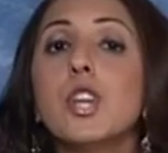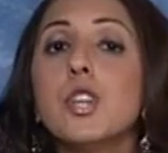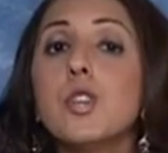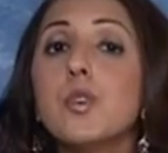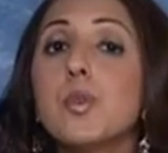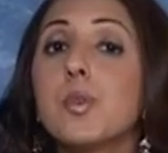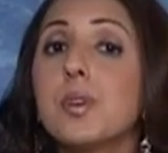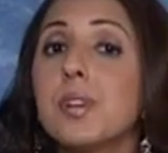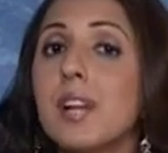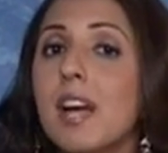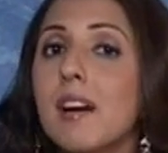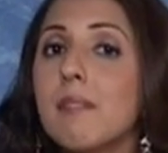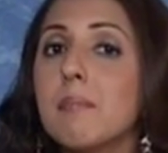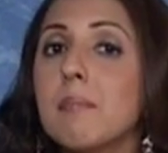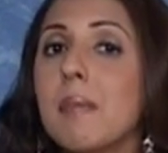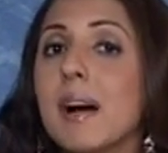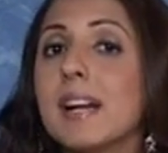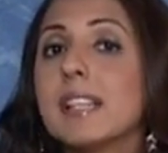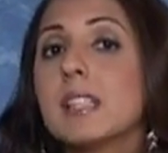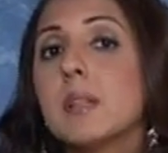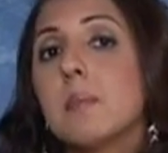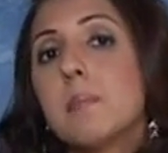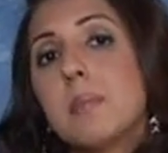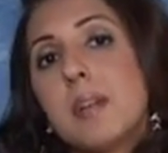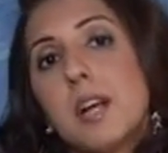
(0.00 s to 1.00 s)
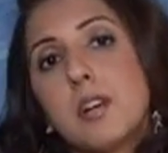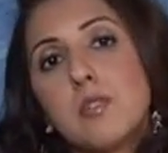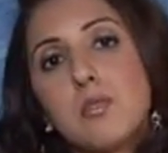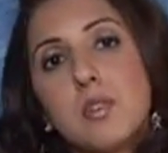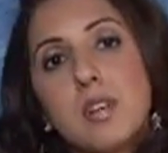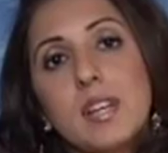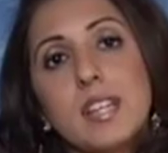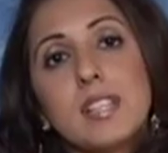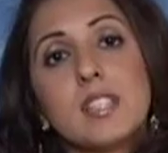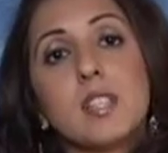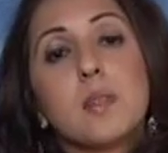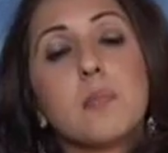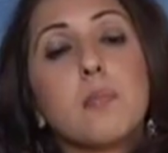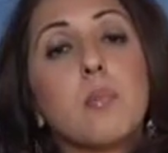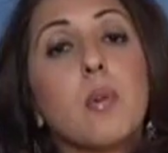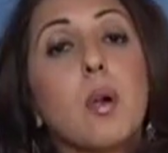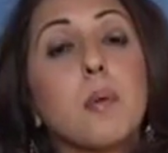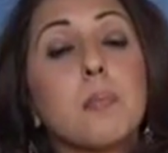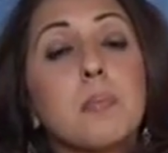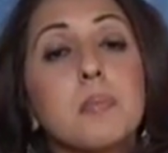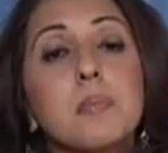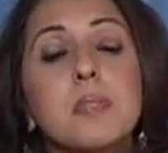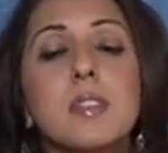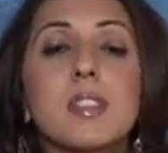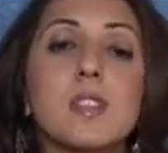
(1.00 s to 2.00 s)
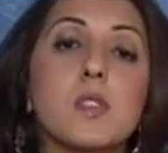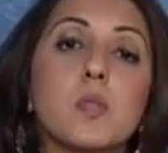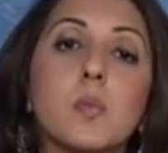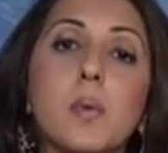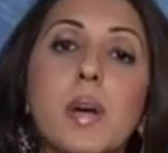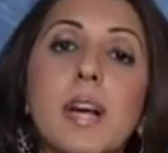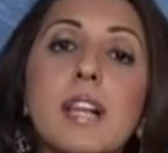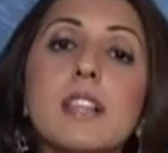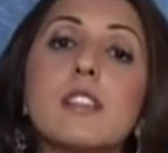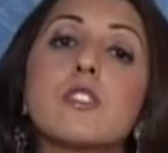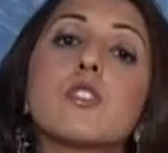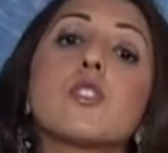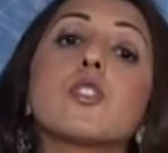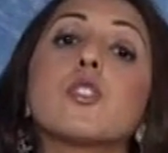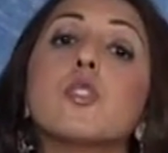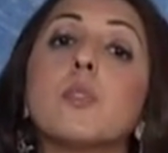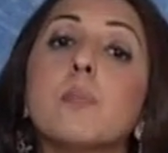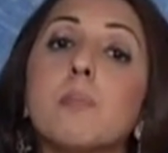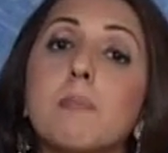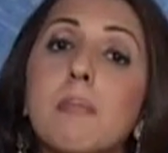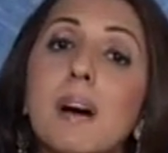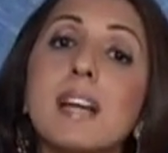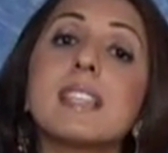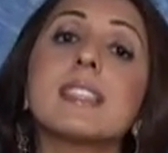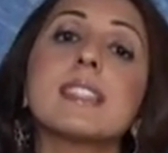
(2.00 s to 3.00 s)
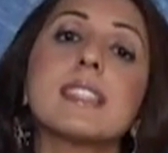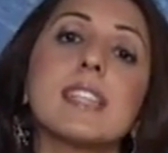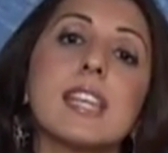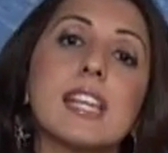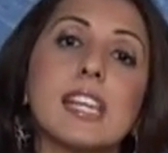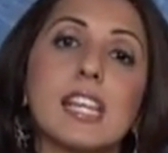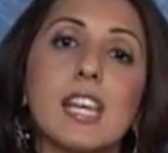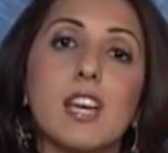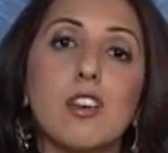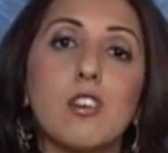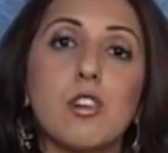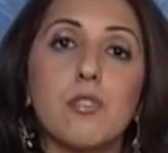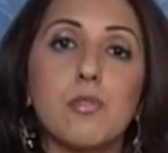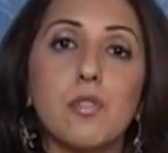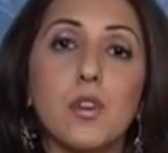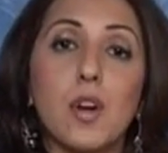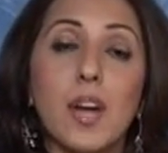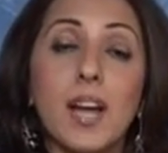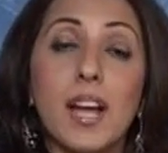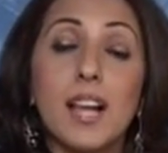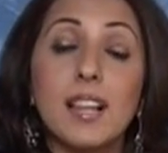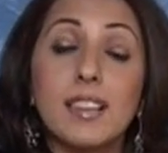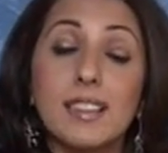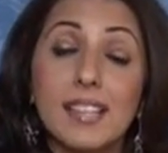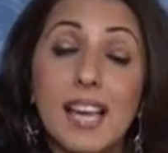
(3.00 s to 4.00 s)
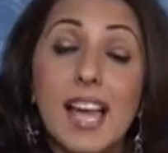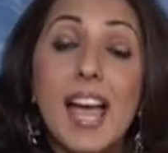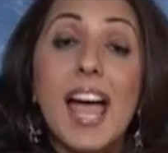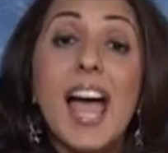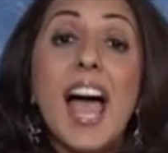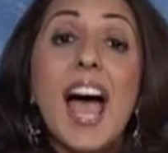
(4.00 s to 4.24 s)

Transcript: You could have minor blood related problems as well. So you must take care of your health.